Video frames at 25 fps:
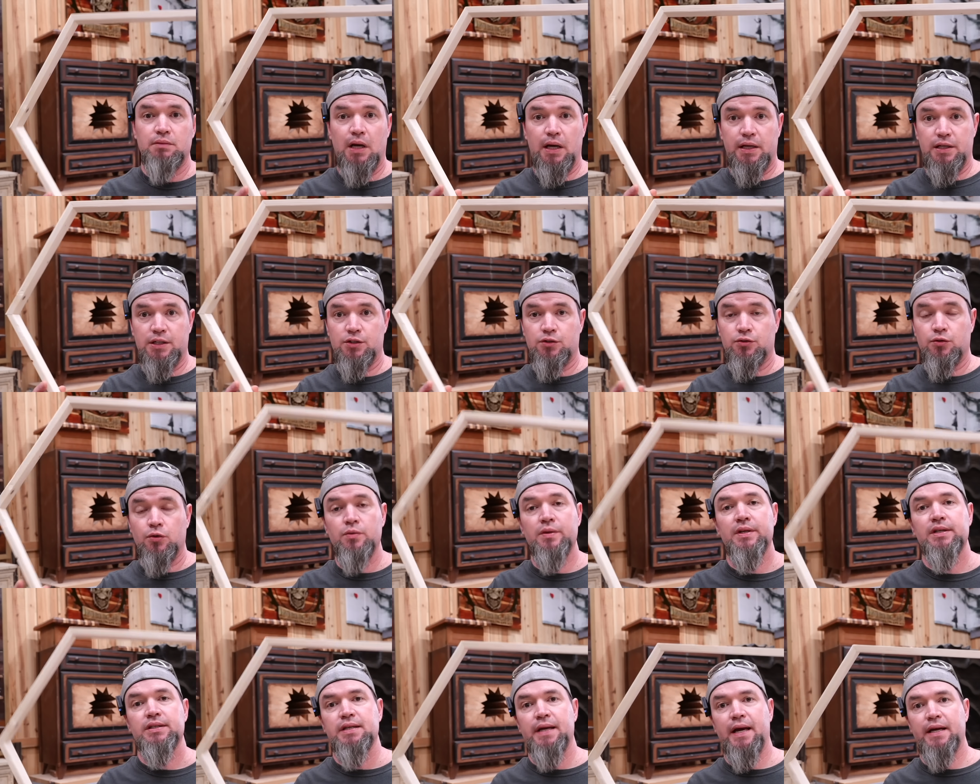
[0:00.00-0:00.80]
I just threw
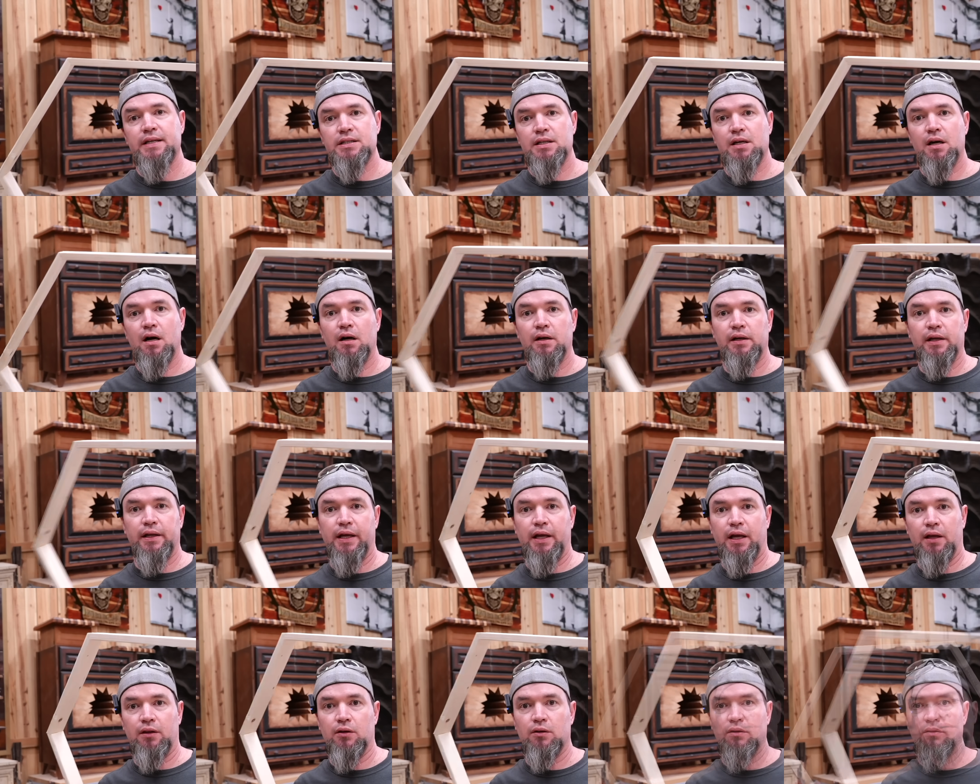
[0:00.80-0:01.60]
this hexagon
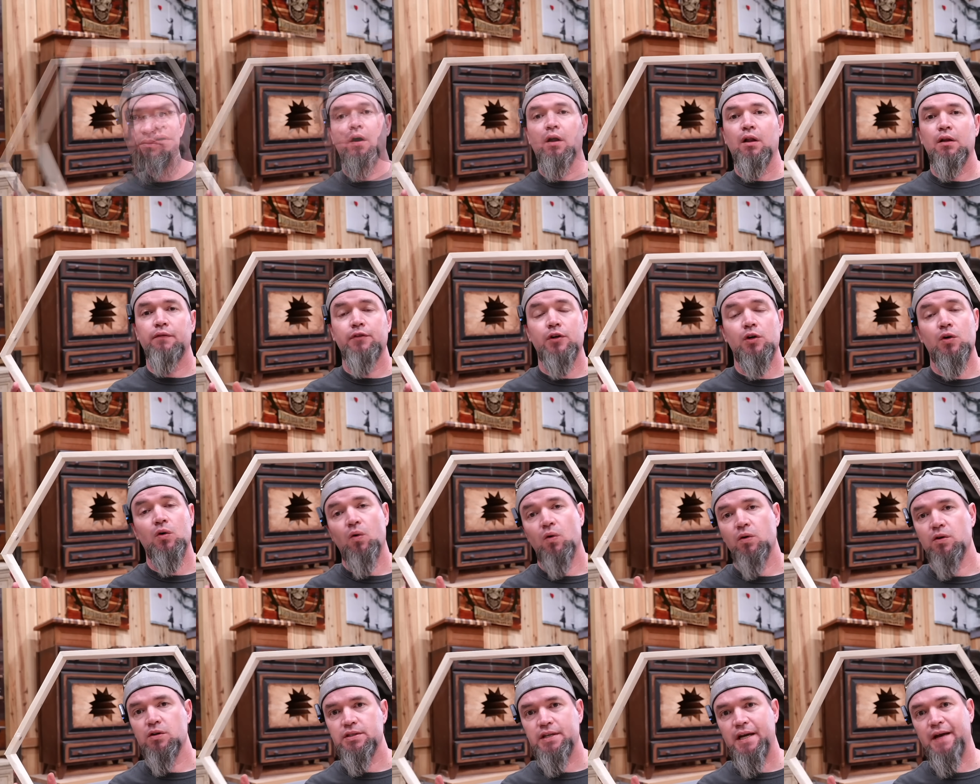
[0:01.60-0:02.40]
together. All of your
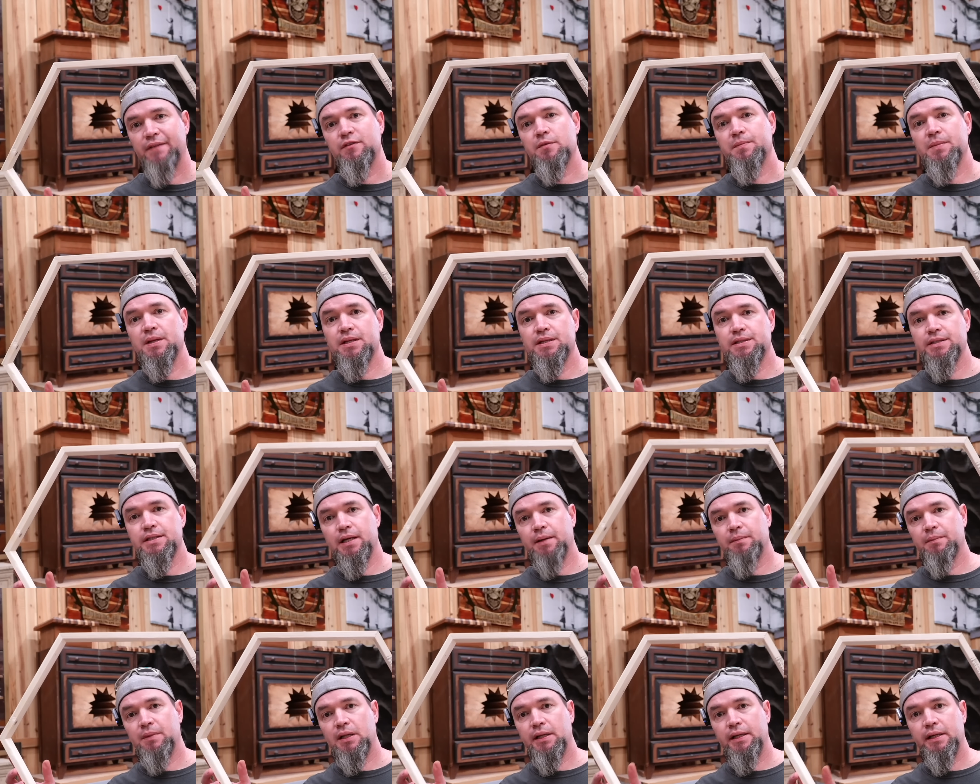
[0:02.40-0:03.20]
corners have to be the
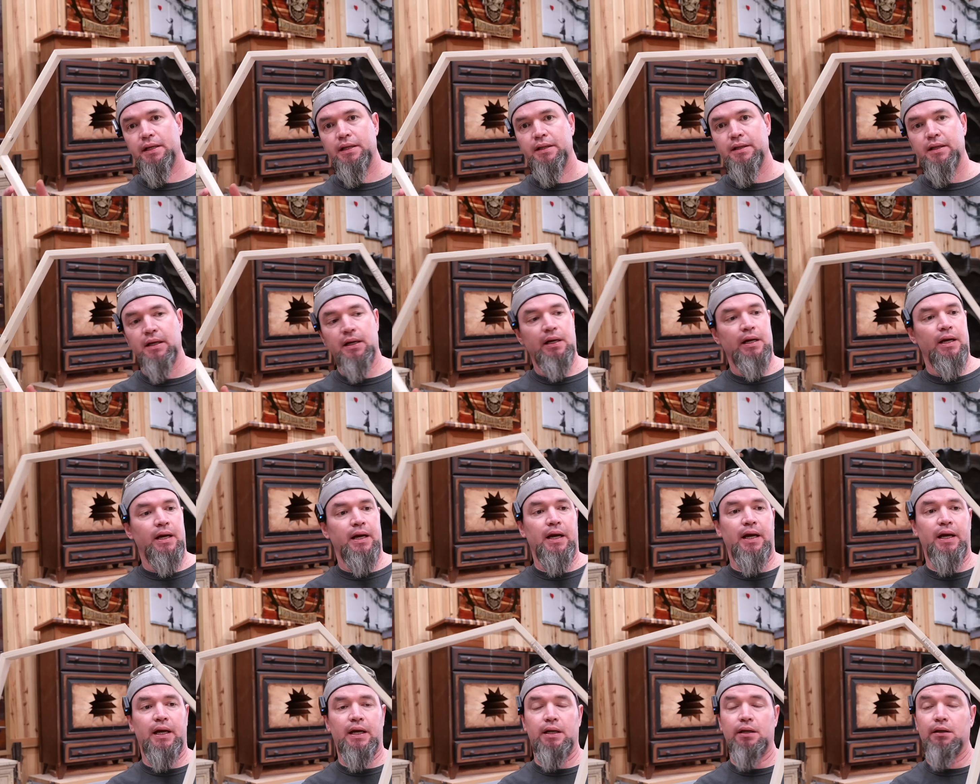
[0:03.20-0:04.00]
same length,
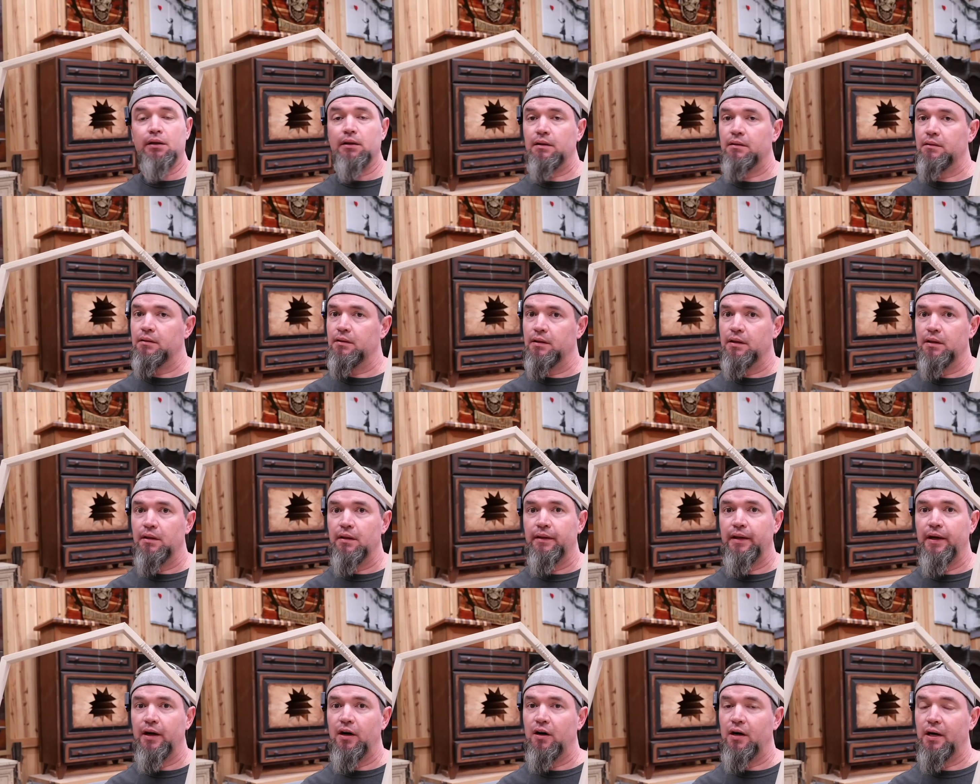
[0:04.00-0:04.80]
and
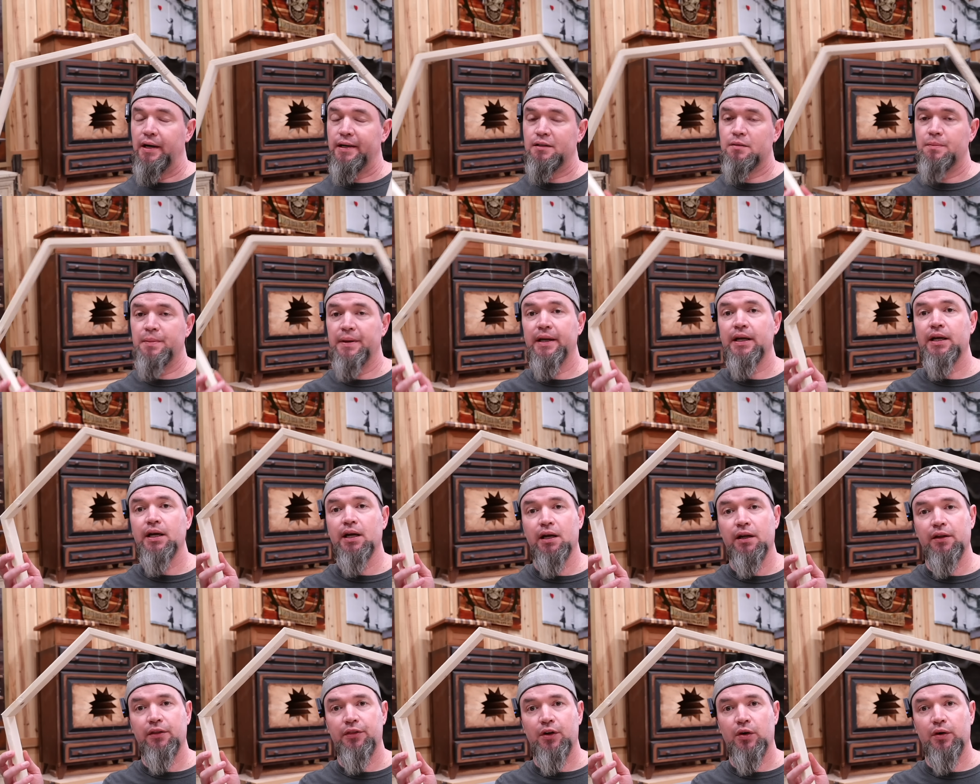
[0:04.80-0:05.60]
they all have to be cut
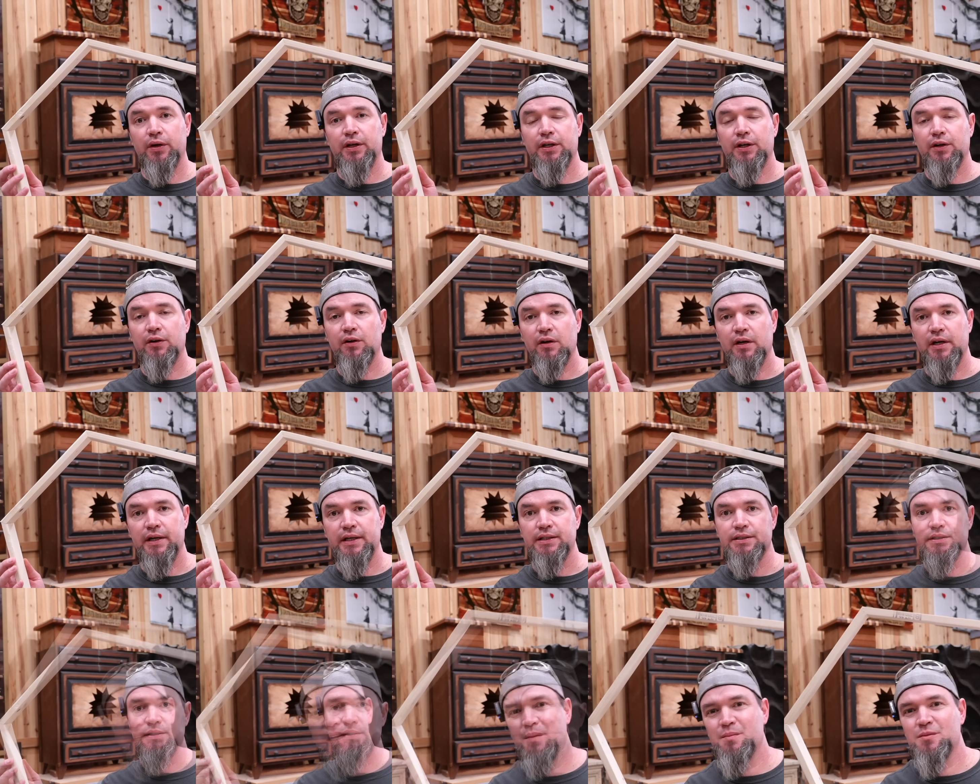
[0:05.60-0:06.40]
at 30
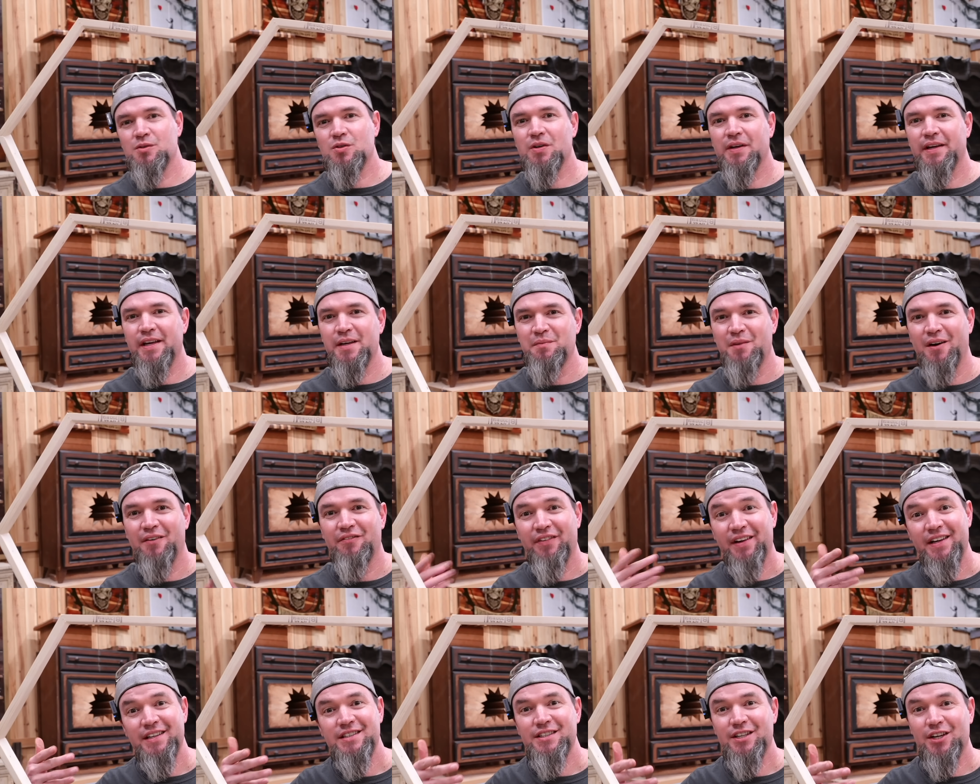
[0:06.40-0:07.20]
degrees. I'm just going to keep my
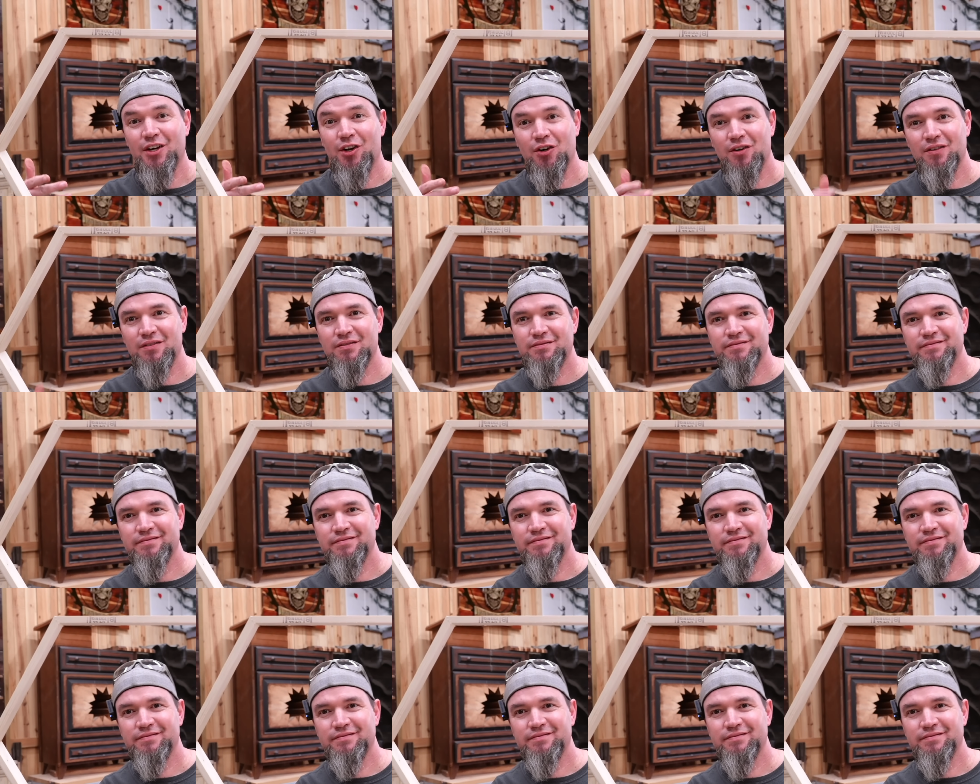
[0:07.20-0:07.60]
face here.